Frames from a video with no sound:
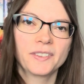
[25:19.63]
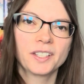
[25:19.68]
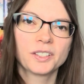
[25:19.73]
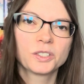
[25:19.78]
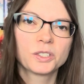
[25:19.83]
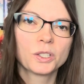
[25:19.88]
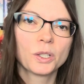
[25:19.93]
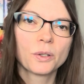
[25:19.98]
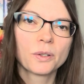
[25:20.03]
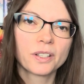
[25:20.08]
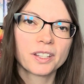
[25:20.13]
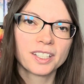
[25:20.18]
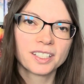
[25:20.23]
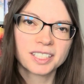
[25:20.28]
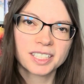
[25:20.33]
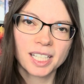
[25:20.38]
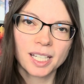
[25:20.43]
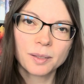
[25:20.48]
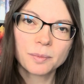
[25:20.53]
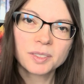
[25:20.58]
So the
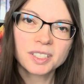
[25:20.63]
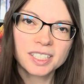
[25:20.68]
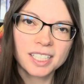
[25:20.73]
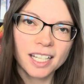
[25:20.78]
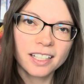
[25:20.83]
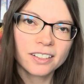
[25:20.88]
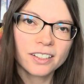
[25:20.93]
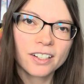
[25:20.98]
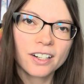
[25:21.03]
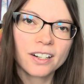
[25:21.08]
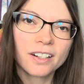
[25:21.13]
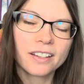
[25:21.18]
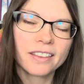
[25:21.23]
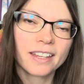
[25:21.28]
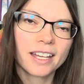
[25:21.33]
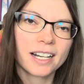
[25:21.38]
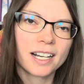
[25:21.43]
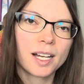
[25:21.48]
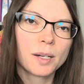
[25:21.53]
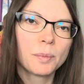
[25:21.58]
same seller
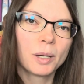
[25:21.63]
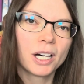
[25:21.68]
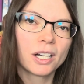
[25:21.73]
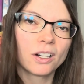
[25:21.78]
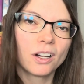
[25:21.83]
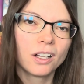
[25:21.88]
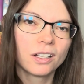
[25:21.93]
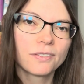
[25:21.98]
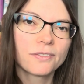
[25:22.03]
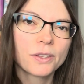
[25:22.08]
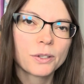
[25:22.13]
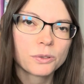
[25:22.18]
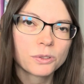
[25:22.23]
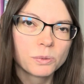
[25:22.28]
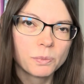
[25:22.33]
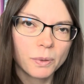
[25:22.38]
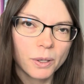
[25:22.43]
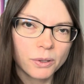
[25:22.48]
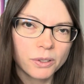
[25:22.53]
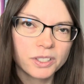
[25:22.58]
that I bought all of those
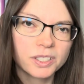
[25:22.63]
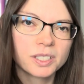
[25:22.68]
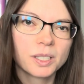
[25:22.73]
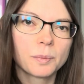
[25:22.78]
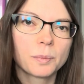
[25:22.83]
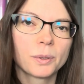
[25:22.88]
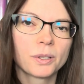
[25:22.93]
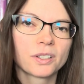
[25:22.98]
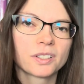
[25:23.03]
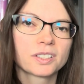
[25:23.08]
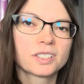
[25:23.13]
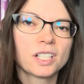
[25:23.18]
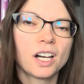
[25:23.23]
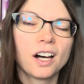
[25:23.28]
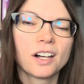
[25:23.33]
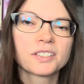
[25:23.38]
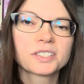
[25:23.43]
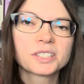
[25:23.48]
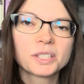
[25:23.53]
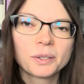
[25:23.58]
Modasit books
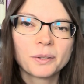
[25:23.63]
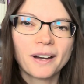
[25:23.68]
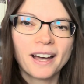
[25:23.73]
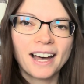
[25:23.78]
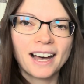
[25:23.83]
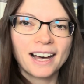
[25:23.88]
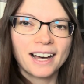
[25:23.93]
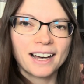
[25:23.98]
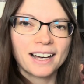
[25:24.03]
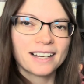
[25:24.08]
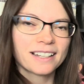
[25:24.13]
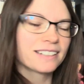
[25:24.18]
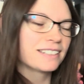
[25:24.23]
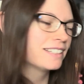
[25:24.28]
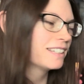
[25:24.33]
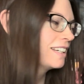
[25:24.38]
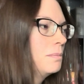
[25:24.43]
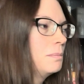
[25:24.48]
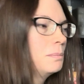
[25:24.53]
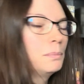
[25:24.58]
also had
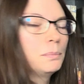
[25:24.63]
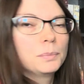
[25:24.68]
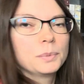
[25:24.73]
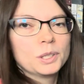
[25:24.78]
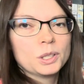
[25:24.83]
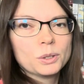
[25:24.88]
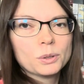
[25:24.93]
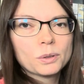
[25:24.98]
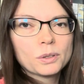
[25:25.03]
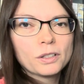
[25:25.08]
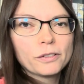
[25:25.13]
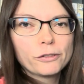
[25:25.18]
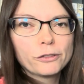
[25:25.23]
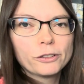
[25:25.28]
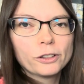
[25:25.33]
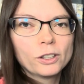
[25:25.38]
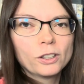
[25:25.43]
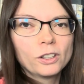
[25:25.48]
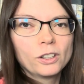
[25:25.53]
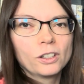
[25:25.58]

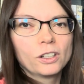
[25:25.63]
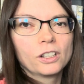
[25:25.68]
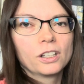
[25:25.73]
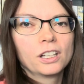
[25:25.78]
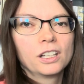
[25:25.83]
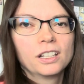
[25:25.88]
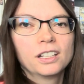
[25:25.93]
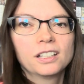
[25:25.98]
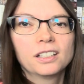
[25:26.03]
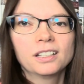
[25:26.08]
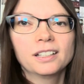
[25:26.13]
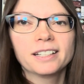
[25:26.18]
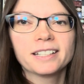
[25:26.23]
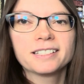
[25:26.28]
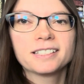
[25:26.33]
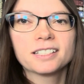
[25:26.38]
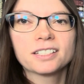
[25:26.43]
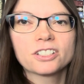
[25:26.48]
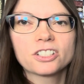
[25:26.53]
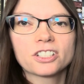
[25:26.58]
beautiful
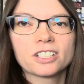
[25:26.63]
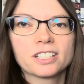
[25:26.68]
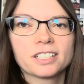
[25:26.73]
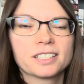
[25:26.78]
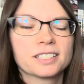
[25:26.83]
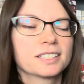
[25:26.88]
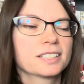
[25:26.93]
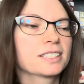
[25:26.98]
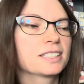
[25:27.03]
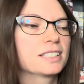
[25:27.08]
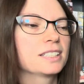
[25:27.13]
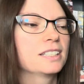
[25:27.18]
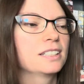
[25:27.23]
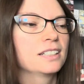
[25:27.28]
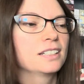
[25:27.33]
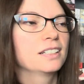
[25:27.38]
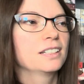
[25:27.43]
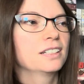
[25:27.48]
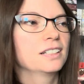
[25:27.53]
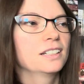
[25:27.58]
editions
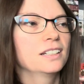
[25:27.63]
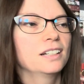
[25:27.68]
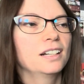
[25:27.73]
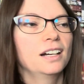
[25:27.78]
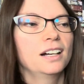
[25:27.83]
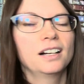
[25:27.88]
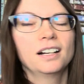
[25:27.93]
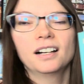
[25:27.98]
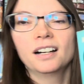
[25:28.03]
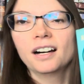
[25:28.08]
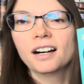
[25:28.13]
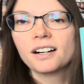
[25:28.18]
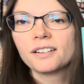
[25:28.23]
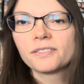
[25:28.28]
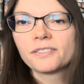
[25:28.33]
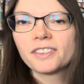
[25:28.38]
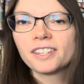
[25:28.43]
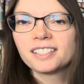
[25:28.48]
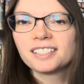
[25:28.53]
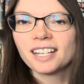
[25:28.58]

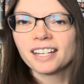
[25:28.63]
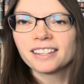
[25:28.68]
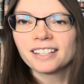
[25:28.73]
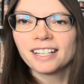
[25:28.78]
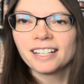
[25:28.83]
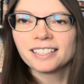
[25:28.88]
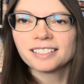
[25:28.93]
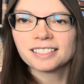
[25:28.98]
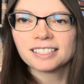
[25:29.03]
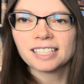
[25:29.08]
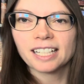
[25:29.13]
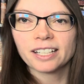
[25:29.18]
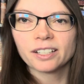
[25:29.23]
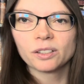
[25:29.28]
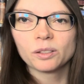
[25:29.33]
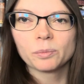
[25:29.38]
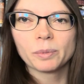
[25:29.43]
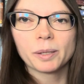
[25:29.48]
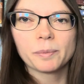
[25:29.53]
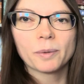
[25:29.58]
of The Deathgate
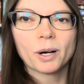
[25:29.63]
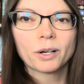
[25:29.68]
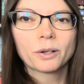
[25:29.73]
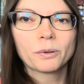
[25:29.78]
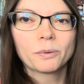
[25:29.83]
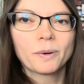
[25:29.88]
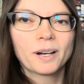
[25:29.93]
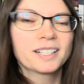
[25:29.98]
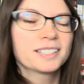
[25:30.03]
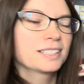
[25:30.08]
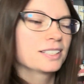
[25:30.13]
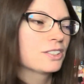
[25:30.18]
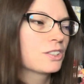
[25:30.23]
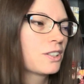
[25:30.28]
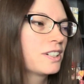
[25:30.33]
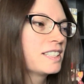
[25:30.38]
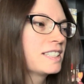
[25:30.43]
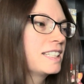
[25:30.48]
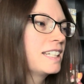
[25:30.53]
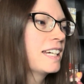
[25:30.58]
Cycle by Margaret Wise and
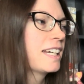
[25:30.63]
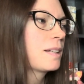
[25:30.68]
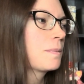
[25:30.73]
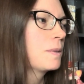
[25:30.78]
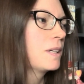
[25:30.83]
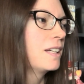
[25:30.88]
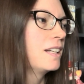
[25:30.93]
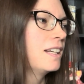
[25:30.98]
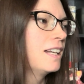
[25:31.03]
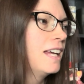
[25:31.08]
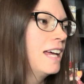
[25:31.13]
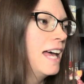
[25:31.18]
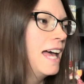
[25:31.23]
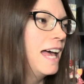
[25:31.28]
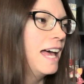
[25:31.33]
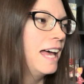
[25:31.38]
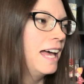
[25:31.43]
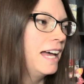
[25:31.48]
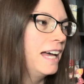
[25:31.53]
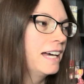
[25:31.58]
Tracy Hickman.
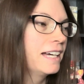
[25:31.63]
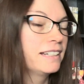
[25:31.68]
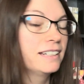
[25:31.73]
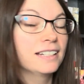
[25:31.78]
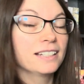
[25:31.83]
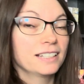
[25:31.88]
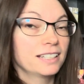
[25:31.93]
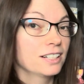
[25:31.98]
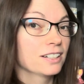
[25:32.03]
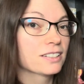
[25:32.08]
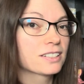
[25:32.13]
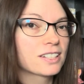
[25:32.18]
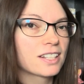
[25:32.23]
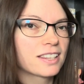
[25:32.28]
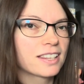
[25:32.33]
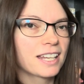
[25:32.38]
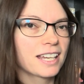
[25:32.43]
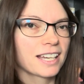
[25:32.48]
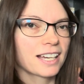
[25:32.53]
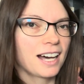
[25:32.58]
And here's the
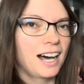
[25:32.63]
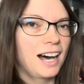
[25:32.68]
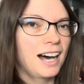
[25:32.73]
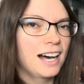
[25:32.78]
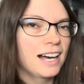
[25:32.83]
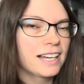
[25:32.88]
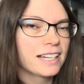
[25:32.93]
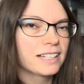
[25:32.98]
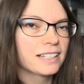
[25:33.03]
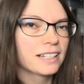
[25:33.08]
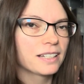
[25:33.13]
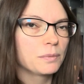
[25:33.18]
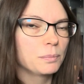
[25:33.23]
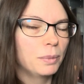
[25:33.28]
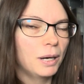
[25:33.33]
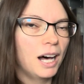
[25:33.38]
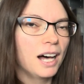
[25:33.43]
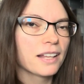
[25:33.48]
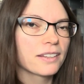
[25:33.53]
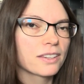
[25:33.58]
thing, I had
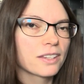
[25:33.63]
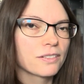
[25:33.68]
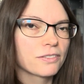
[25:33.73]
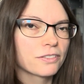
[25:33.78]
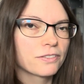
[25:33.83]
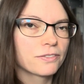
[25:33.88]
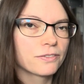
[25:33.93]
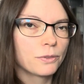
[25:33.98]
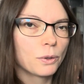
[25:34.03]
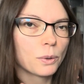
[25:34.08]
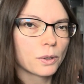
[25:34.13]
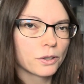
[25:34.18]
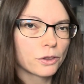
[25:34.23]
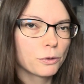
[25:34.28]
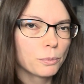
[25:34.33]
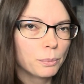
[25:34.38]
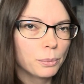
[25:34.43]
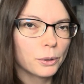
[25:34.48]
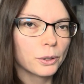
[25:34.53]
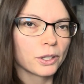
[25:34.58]
bought the
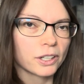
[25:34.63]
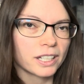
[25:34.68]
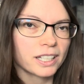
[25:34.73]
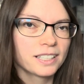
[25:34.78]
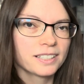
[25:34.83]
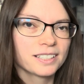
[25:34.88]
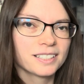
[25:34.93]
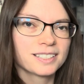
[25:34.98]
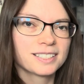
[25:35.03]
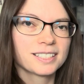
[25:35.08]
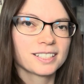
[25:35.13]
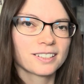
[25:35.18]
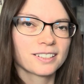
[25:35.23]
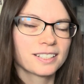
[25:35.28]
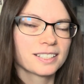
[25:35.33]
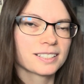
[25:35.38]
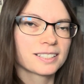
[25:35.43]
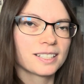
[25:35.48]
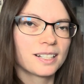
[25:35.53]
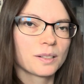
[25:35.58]
4th book in this
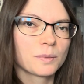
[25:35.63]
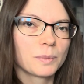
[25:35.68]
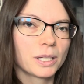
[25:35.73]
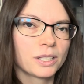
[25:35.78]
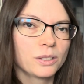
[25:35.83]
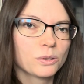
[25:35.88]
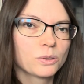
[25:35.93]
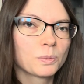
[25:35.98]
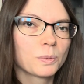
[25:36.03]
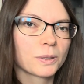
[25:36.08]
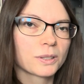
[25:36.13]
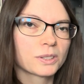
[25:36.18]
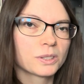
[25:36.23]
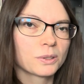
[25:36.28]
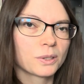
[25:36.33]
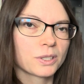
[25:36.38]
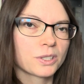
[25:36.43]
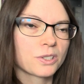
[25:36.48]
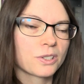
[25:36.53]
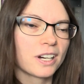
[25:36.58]
series on my used
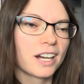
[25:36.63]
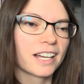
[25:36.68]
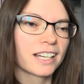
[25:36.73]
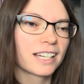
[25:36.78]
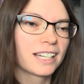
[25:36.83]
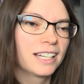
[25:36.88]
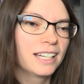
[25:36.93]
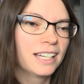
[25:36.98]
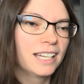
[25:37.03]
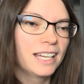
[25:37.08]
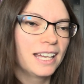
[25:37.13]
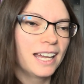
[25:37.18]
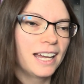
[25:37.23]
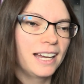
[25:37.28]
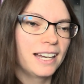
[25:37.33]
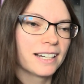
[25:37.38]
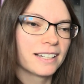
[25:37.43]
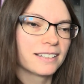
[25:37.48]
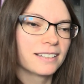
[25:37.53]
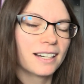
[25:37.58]
bookstore trek,
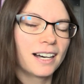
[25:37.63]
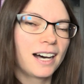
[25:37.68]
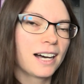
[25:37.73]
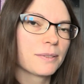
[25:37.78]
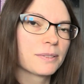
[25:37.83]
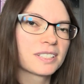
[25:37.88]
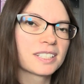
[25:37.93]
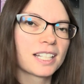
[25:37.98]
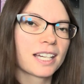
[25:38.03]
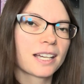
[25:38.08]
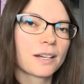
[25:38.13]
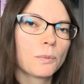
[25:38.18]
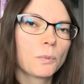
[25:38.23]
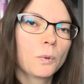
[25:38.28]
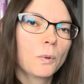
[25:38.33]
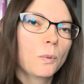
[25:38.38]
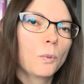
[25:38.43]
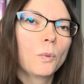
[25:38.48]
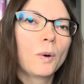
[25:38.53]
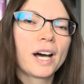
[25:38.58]
and I was like,
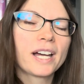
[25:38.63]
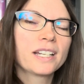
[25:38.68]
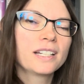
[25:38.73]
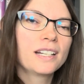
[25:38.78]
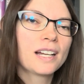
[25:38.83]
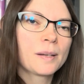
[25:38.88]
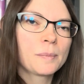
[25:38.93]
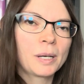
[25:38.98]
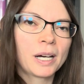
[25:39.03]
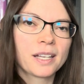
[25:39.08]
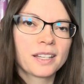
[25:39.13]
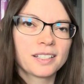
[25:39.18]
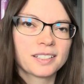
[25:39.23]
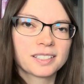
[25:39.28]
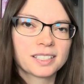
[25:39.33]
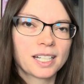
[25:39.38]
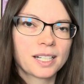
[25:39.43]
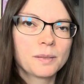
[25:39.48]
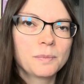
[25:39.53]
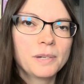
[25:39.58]
why did I buy
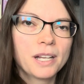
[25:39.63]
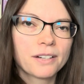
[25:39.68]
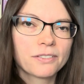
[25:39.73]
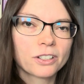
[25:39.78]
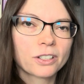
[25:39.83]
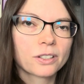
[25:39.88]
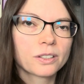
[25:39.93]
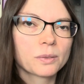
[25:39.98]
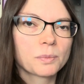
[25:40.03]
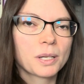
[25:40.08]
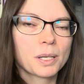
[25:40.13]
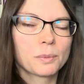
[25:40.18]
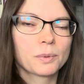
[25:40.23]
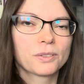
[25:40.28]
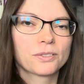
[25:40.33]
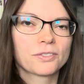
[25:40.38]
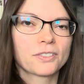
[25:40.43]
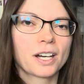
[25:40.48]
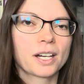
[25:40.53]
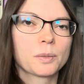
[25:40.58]
this? I am never going to be able to
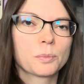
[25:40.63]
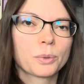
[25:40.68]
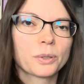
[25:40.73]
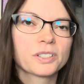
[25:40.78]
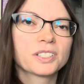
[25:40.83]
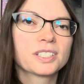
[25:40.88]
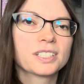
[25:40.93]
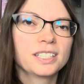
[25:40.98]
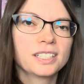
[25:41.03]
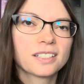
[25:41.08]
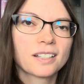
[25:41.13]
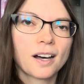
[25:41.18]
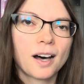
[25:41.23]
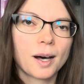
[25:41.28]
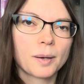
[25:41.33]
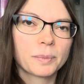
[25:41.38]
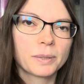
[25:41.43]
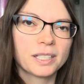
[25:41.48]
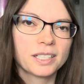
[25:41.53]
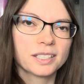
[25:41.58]
find pristine
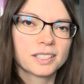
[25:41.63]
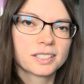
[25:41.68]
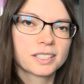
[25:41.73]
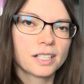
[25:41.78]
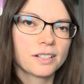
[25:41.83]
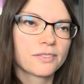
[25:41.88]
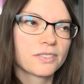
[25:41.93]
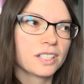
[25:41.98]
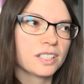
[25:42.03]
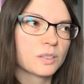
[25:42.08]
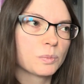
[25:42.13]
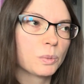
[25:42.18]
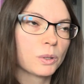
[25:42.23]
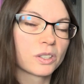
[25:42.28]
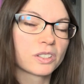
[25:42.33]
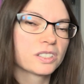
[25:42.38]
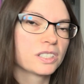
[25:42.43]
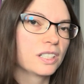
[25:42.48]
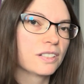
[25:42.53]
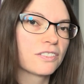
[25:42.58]
copies of these
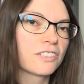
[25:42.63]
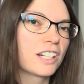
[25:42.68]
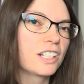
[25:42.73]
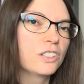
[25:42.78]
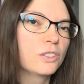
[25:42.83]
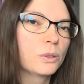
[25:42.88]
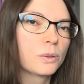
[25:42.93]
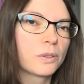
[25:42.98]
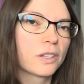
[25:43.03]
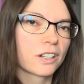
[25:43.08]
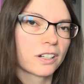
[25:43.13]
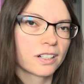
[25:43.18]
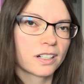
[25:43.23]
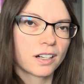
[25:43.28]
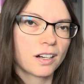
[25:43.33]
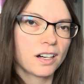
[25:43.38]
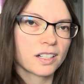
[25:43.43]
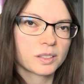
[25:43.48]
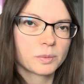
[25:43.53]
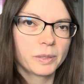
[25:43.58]
books, and if I do, they're going
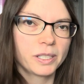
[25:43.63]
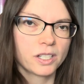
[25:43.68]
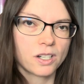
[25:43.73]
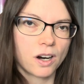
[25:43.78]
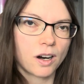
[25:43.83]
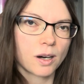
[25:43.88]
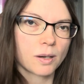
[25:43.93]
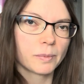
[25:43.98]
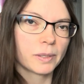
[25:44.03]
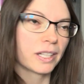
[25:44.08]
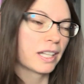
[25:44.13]
to cost me an arm and